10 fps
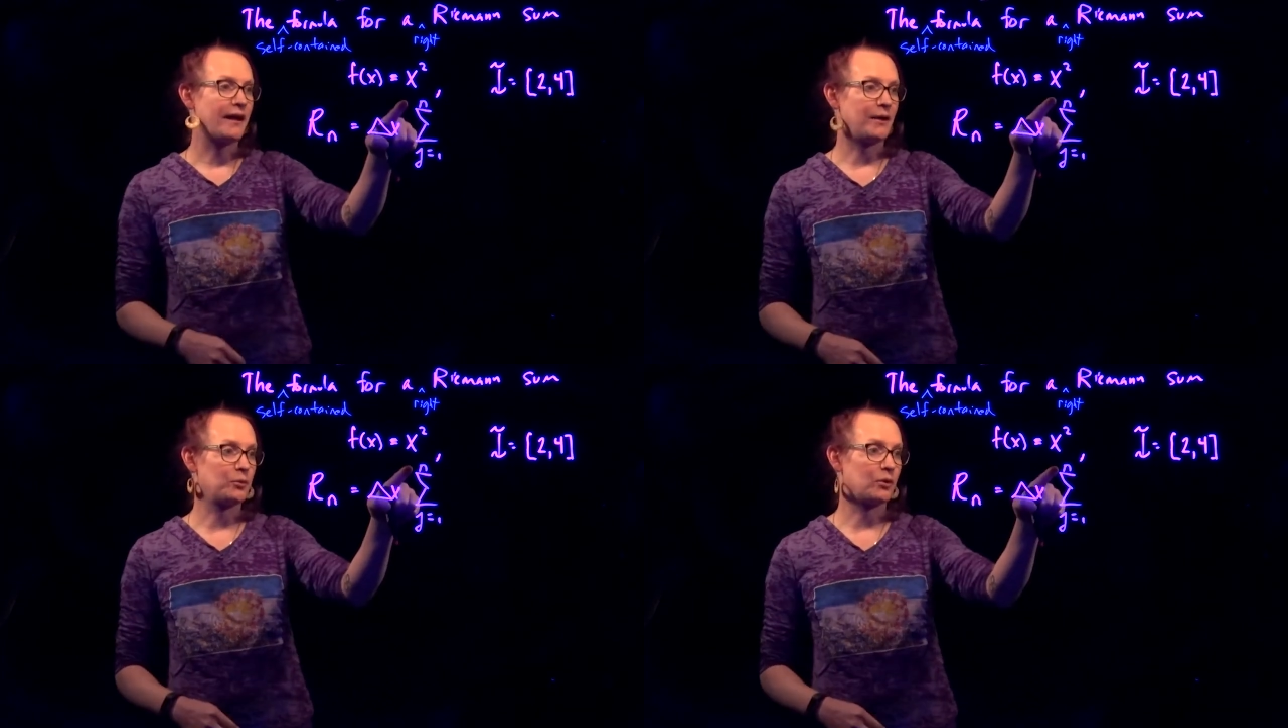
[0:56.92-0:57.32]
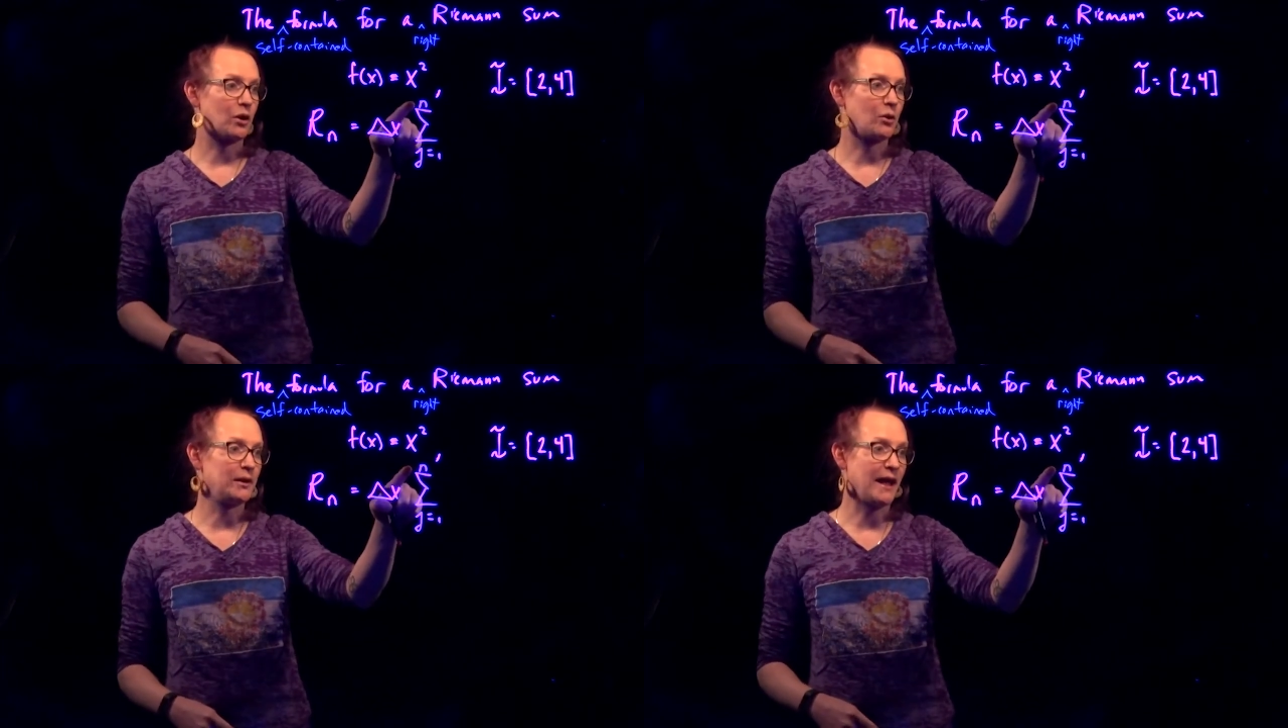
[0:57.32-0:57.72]
and we're
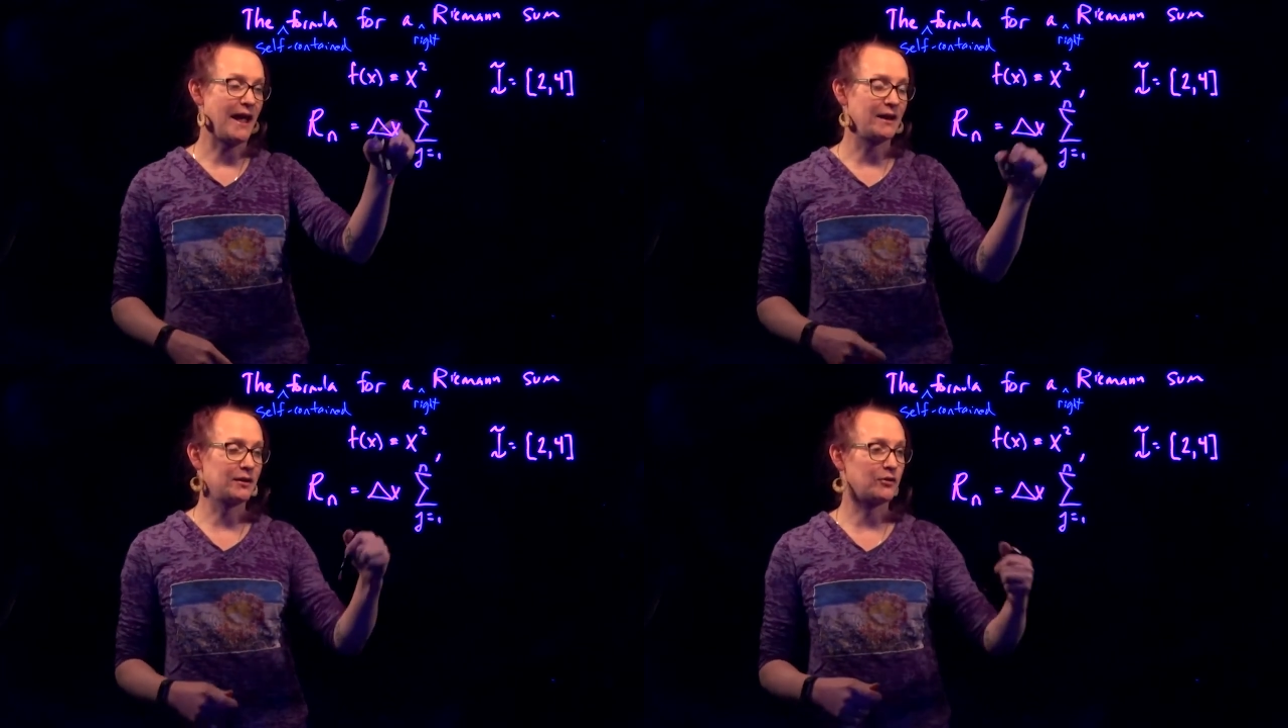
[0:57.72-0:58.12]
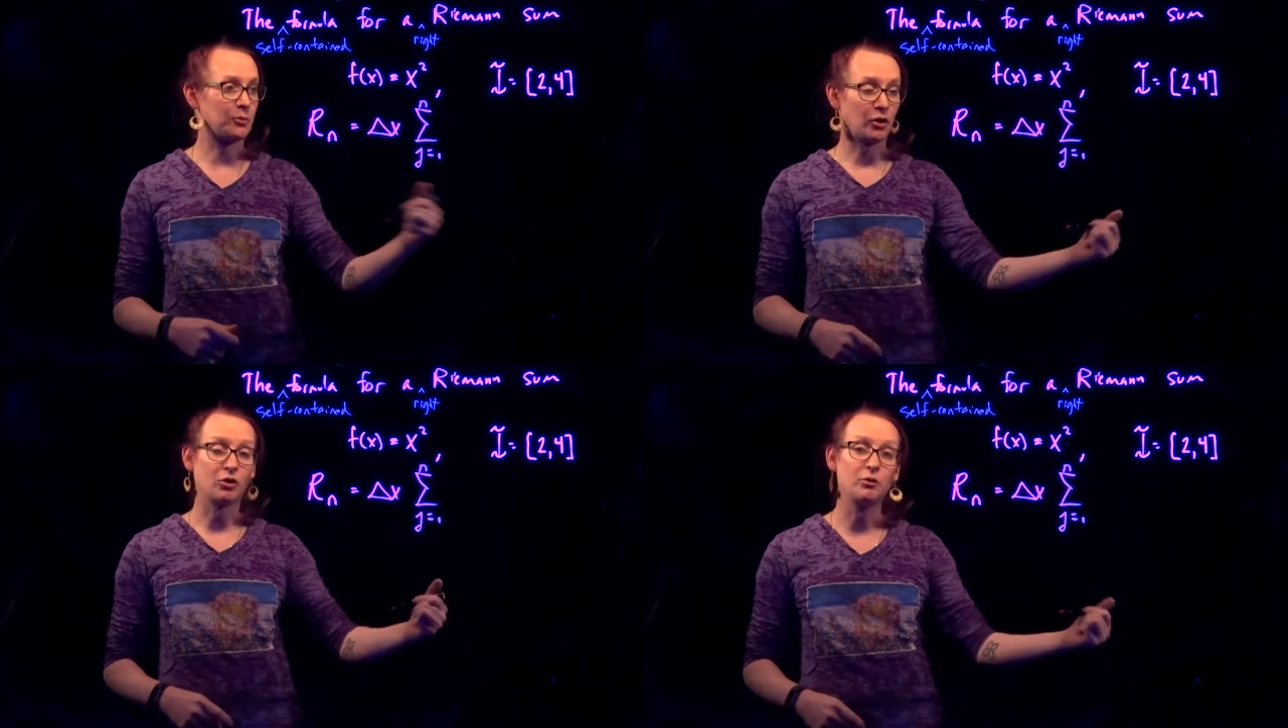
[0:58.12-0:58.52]
going to end because
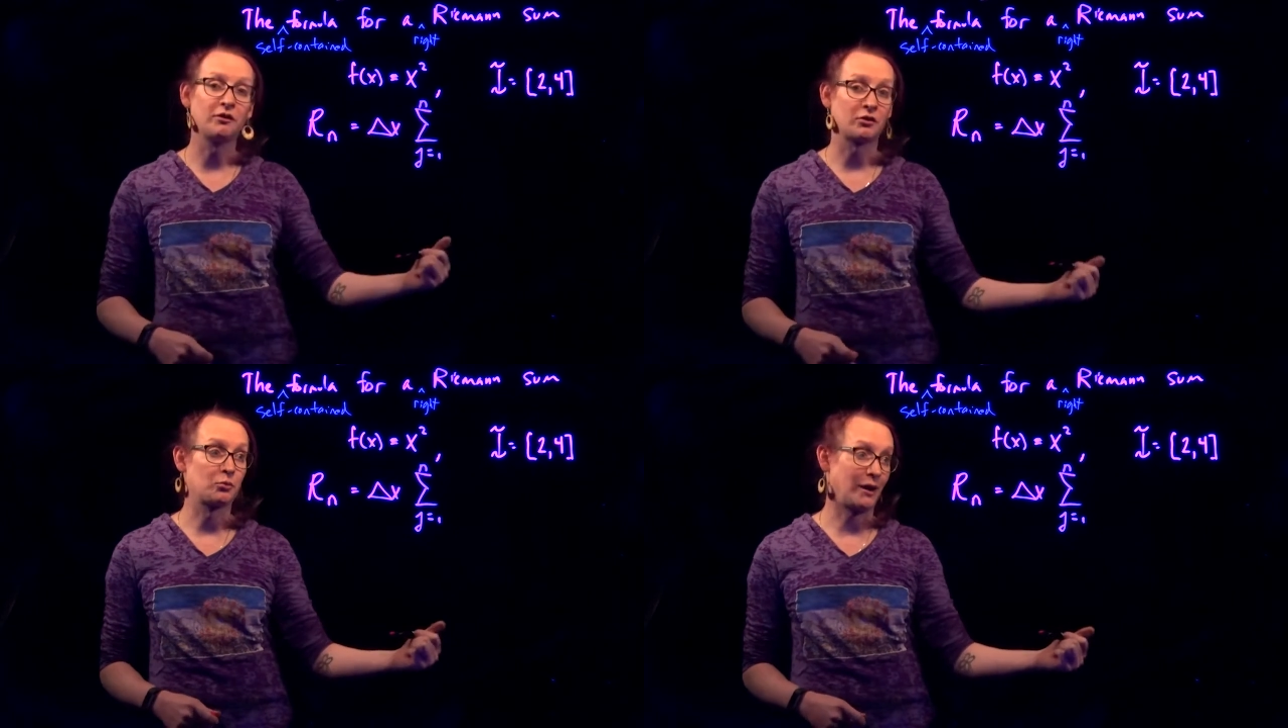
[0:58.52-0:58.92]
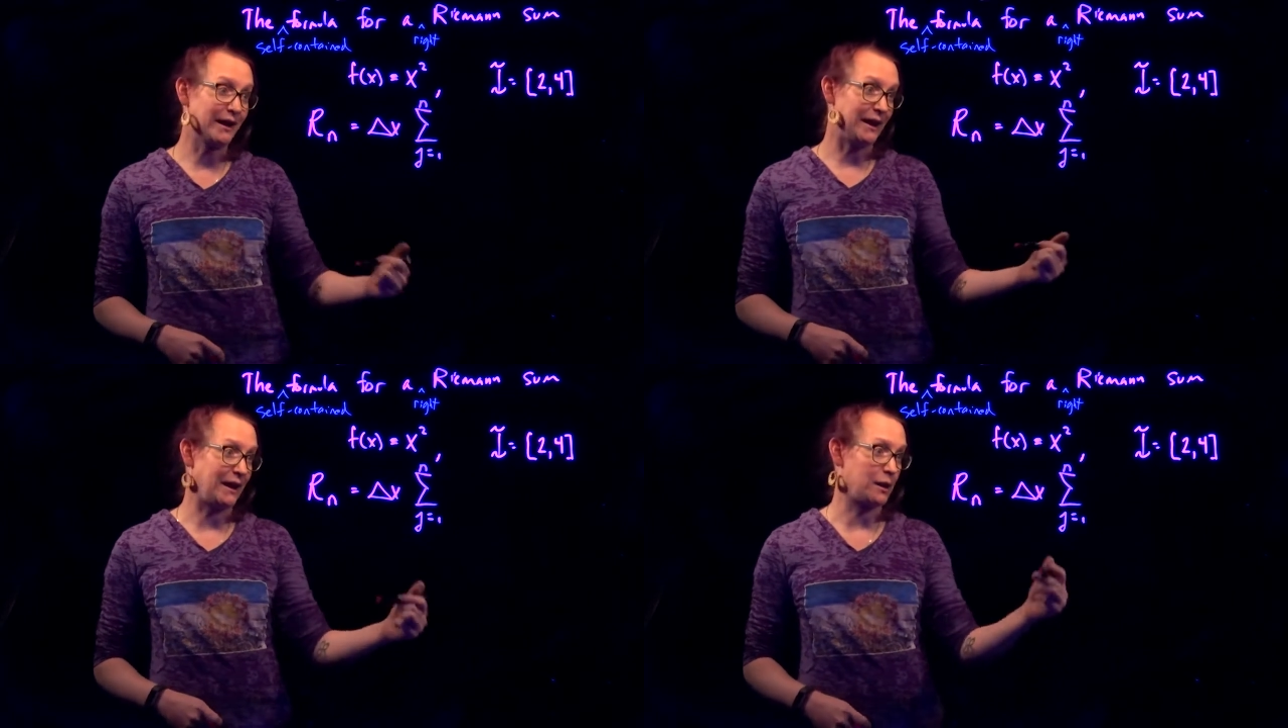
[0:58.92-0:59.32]
we're including the
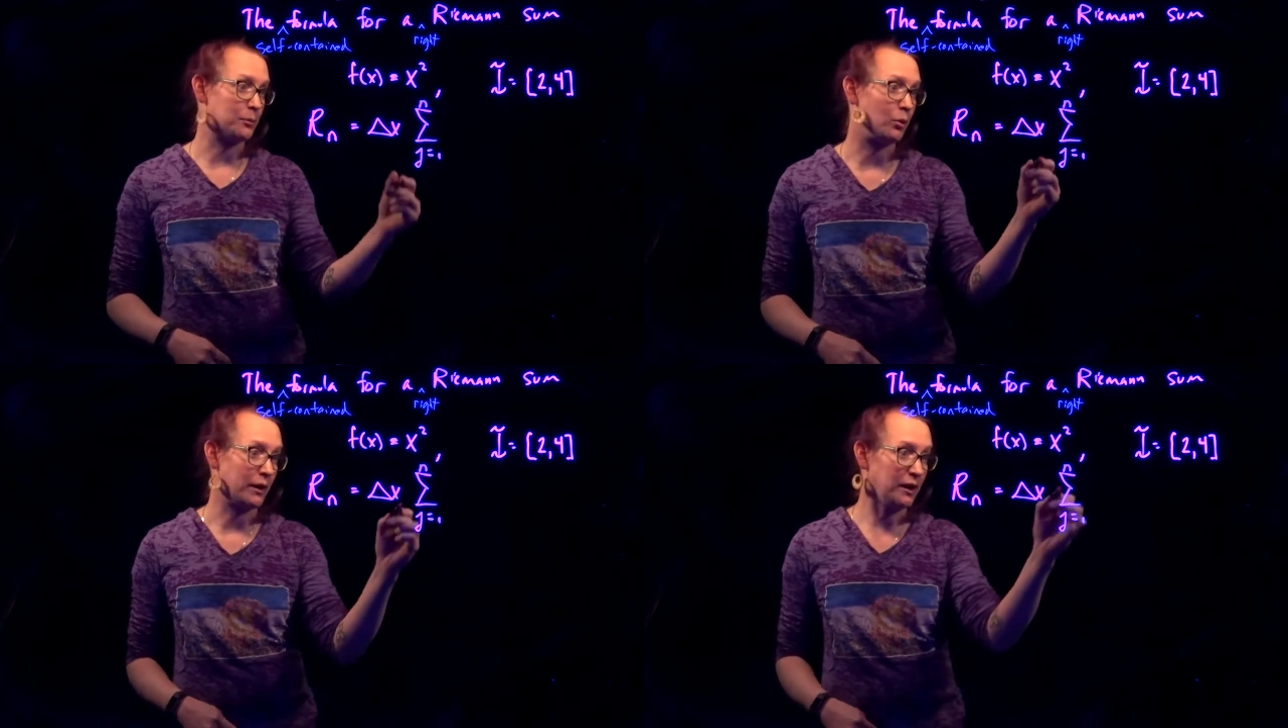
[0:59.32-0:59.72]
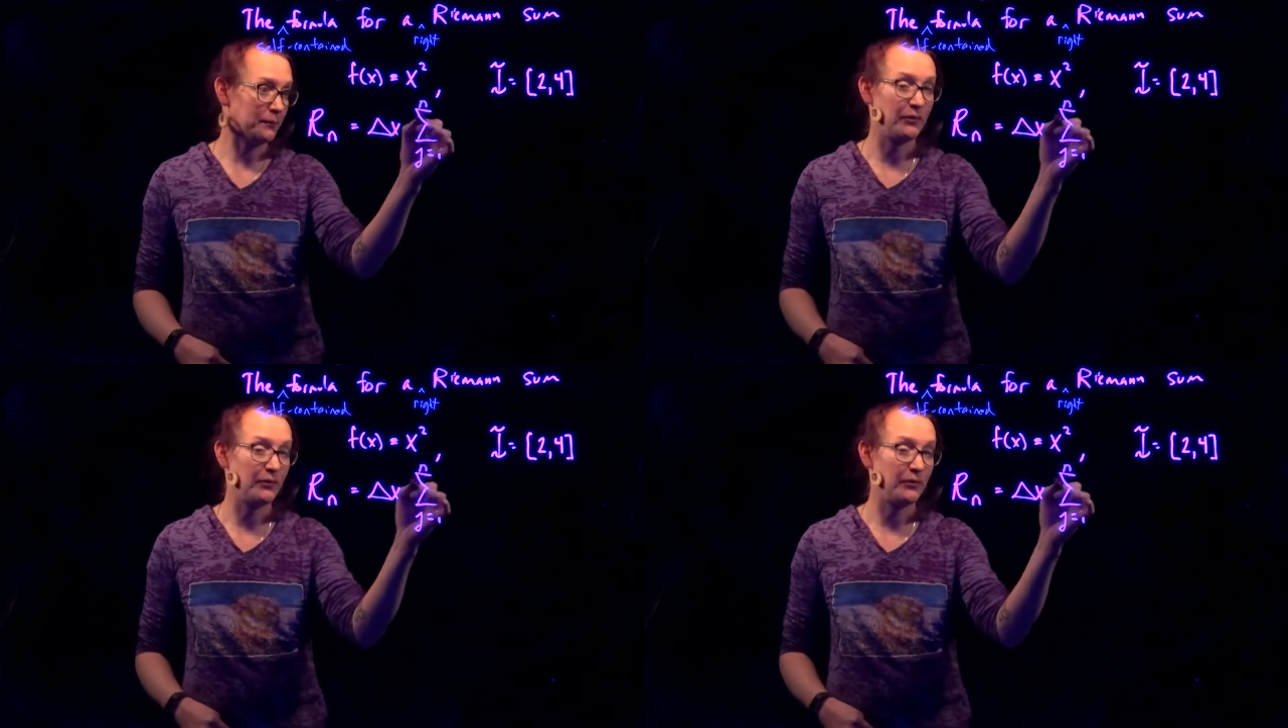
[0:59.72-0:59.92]
right endpoint.